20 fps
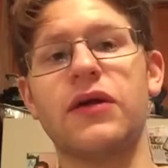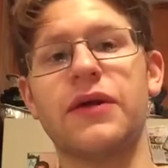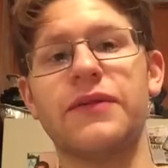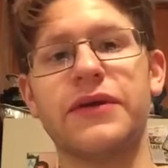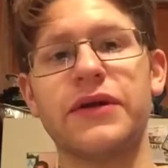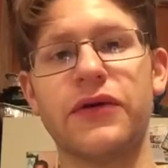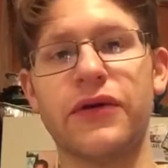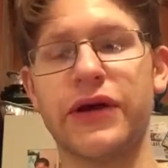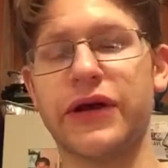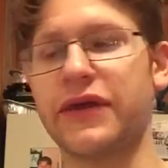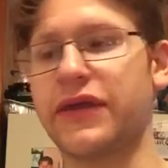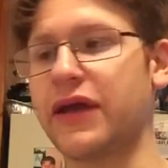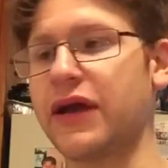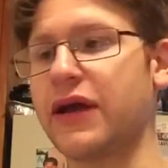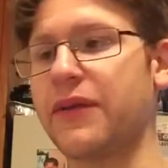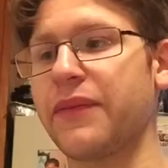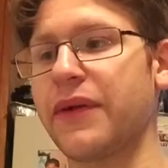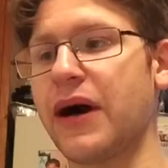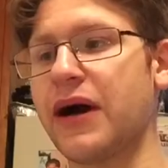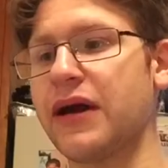Let me know what you think
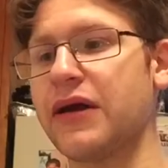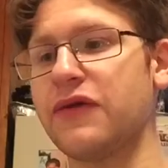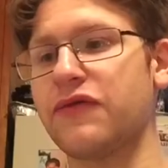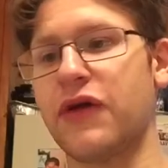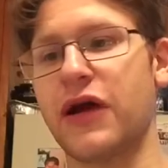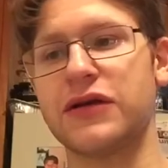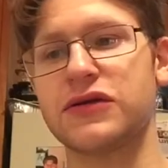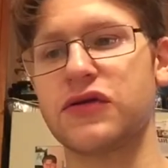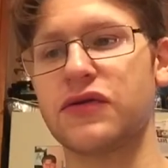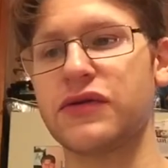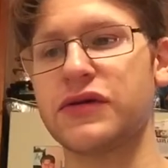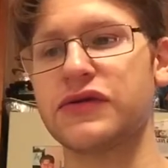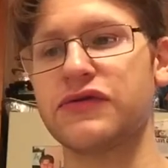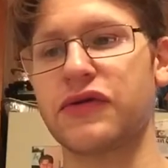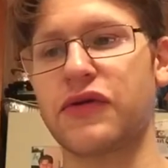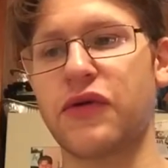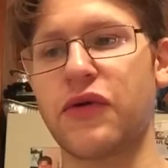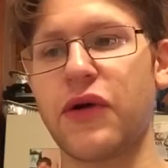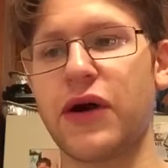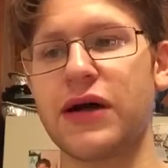about it. As always,
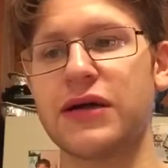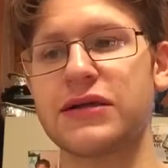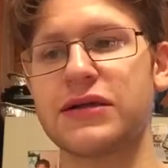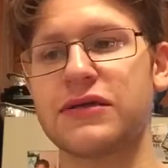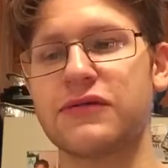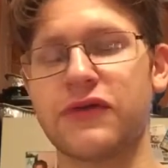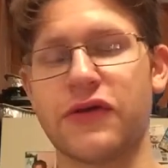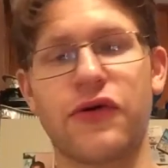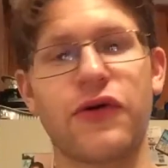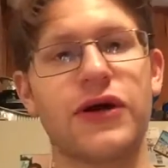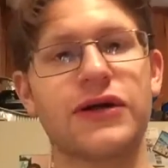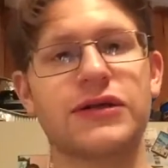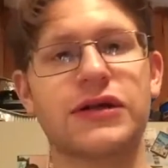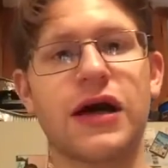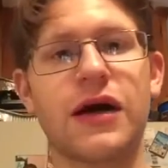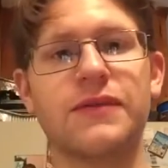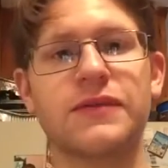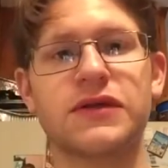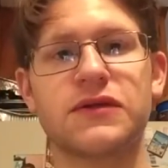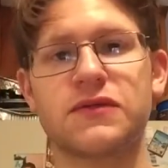request,
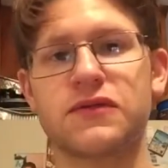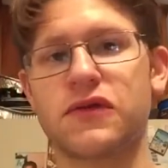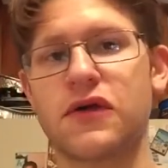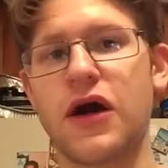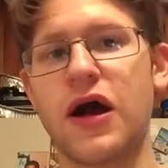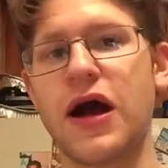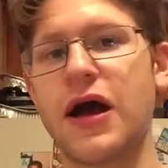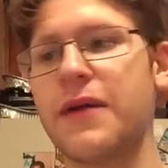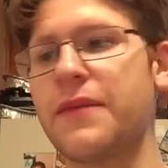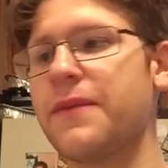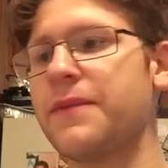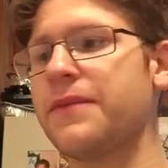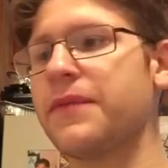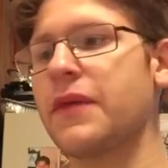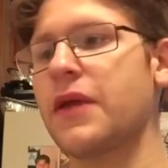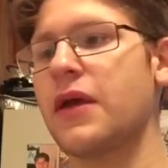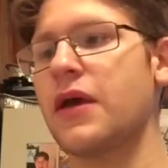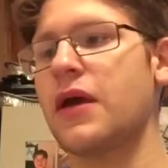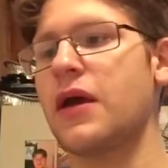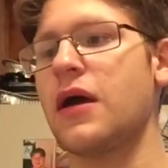comment, subscribe.
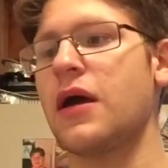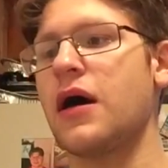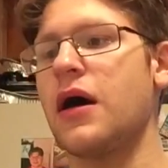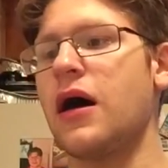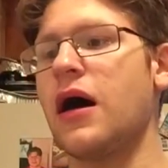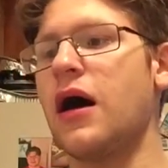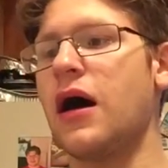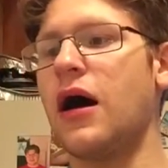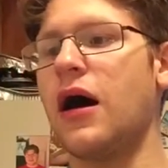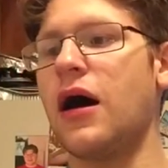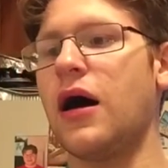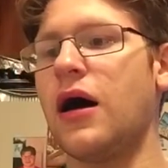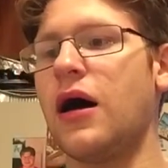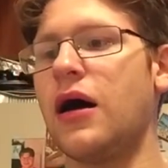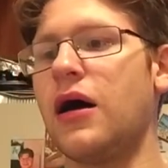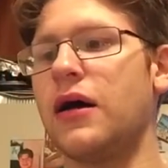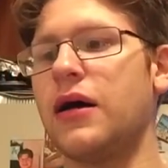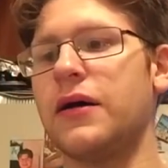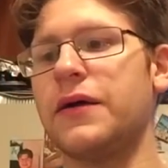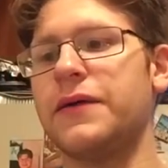
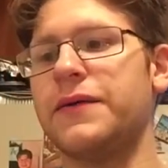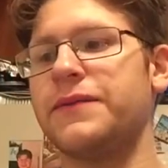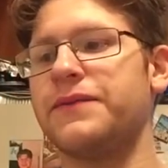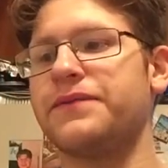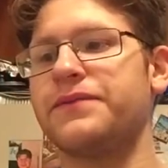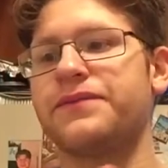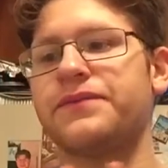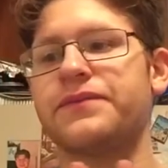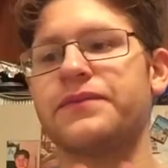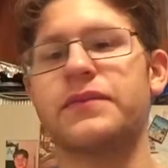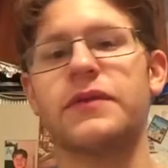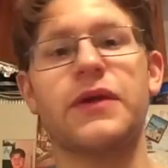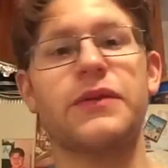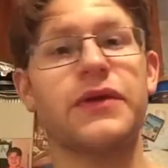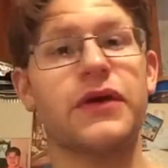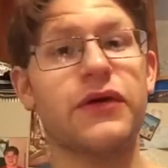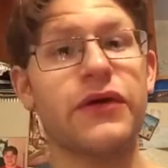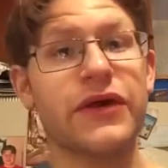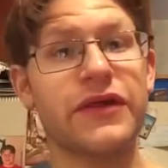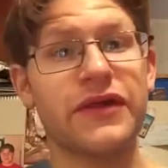Let me
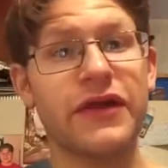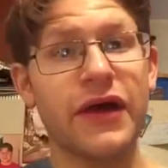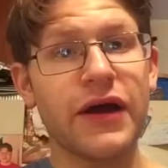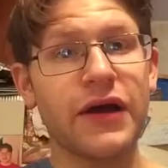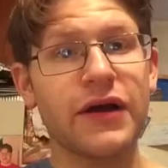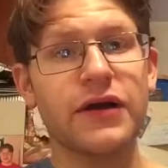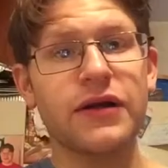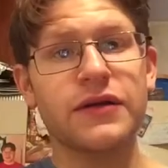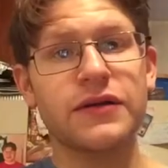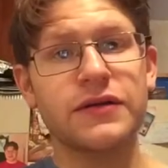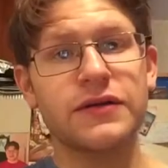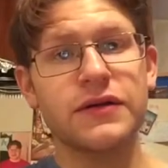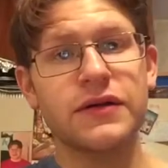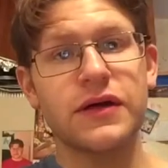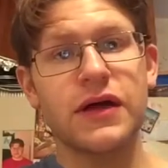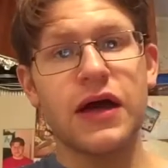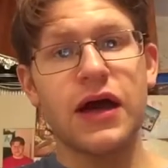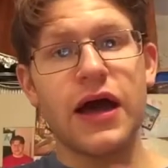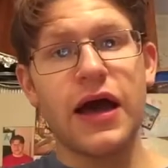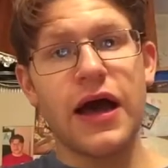know what you think.
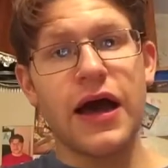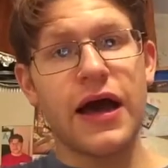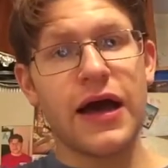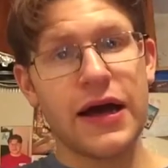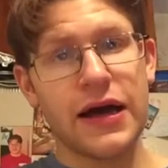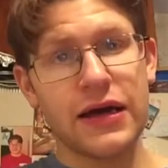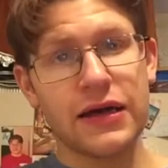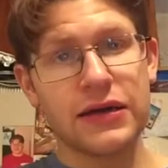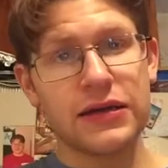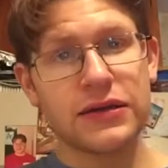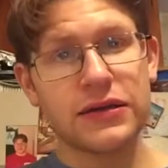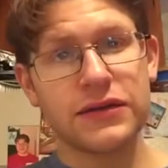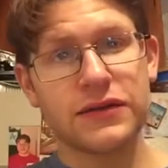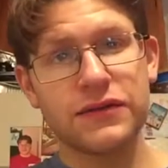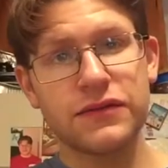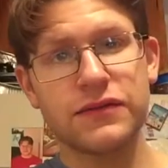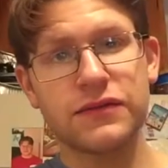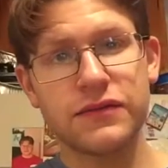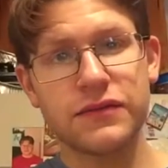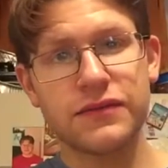And
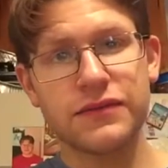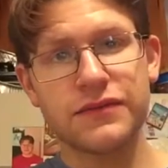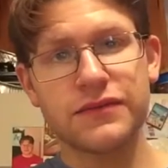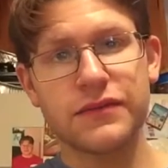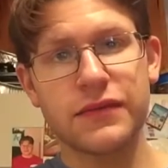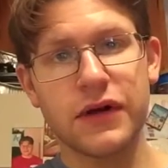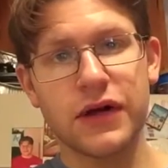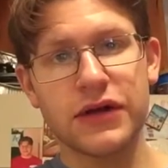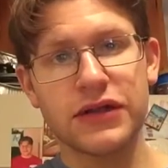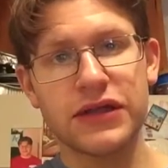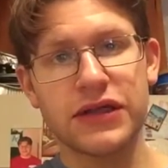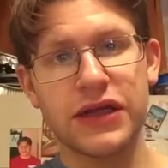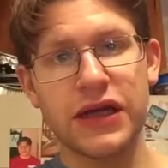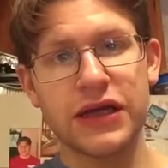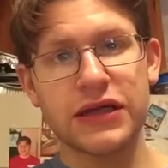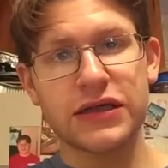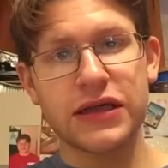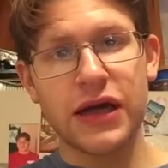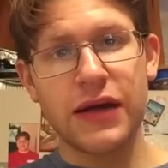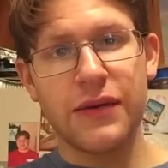I'll see you
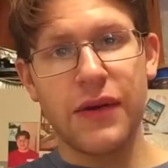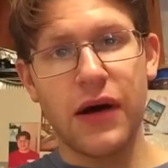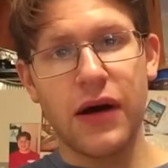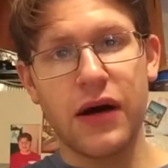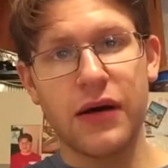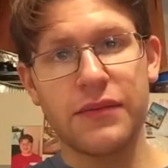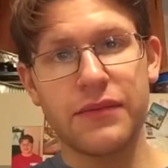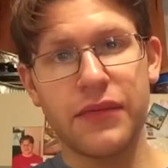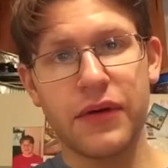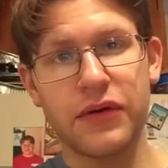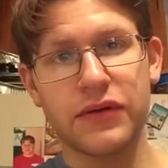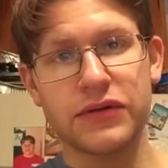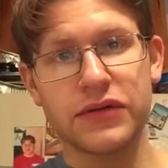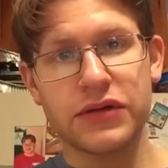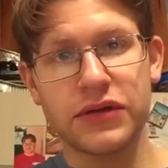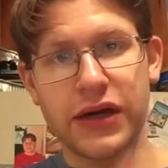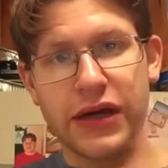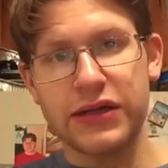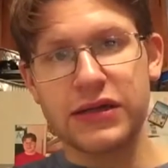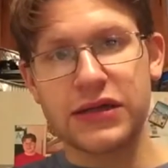next time on
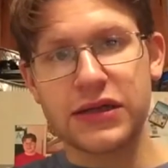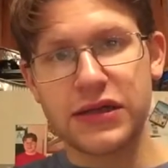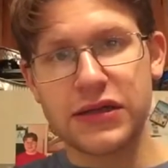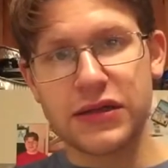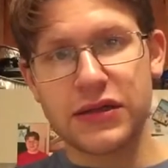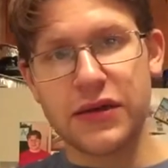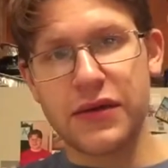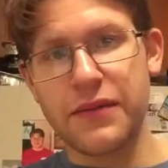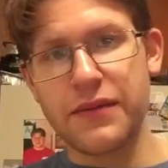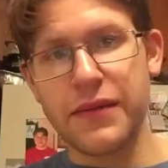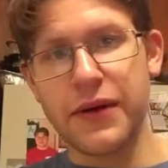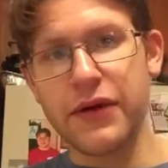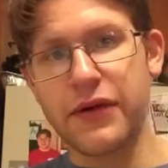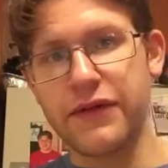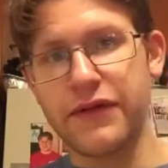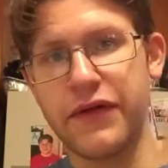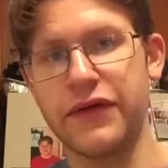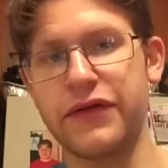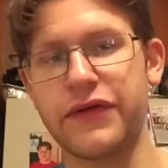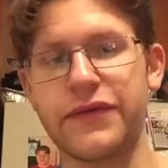Post Nansky's Beer
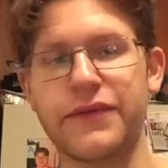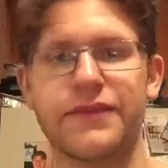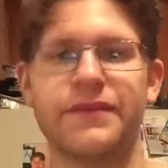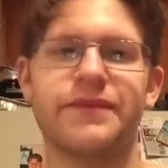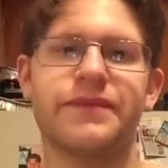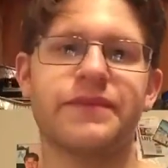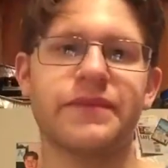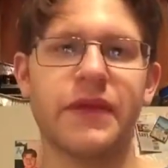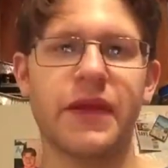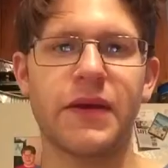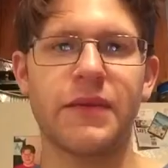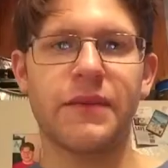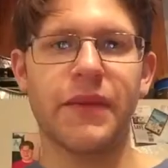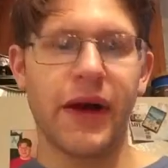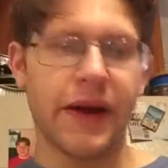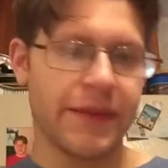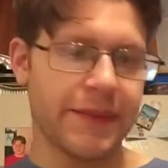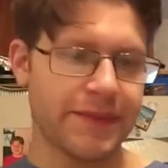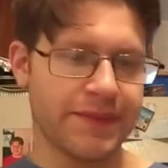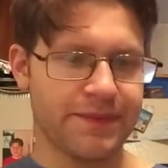Reviews.
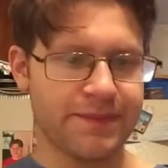Bye.